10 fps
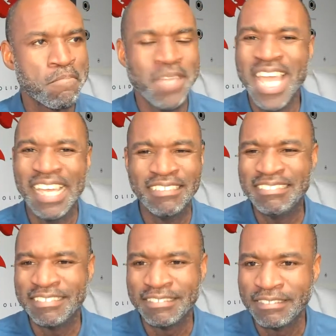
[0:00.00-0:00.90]

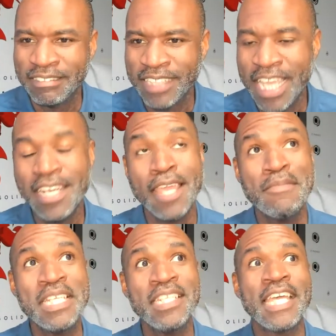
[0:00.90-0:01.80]
Yeah. And I
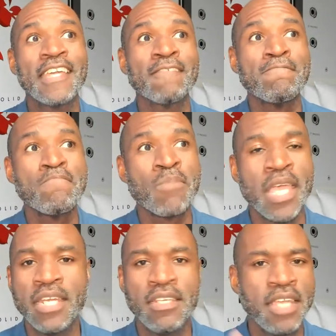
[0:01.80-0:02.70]
mean, like,
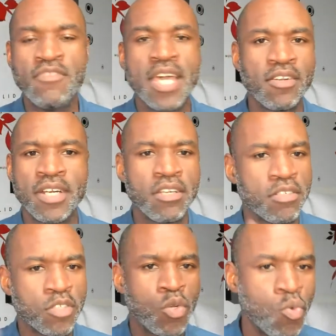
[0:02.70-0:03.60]
and if you got credit
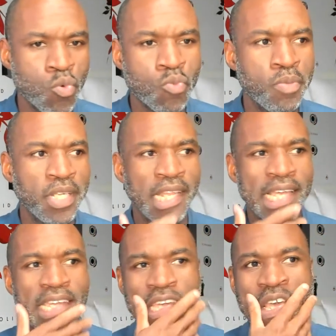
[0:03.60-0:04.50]
cards, cool. But
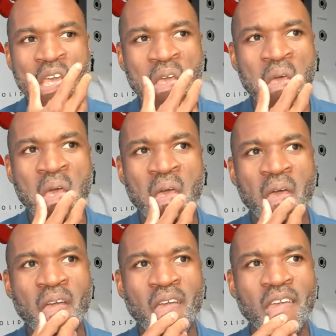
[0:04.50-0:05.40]
like,
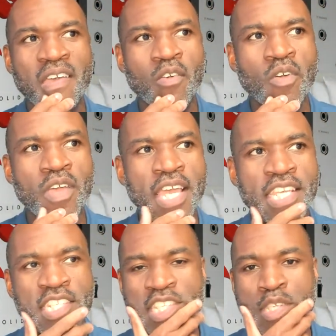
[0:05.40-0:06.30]
it
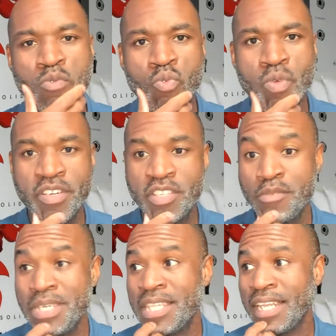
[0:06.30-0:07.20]
just seems weird to
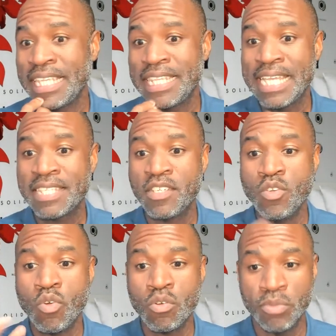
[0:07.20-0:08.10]
me that like that's
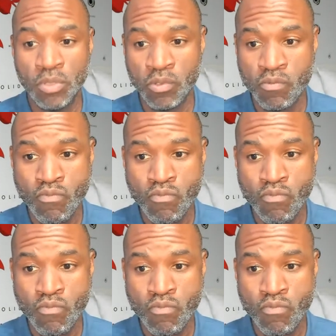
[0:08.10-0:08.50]
normal.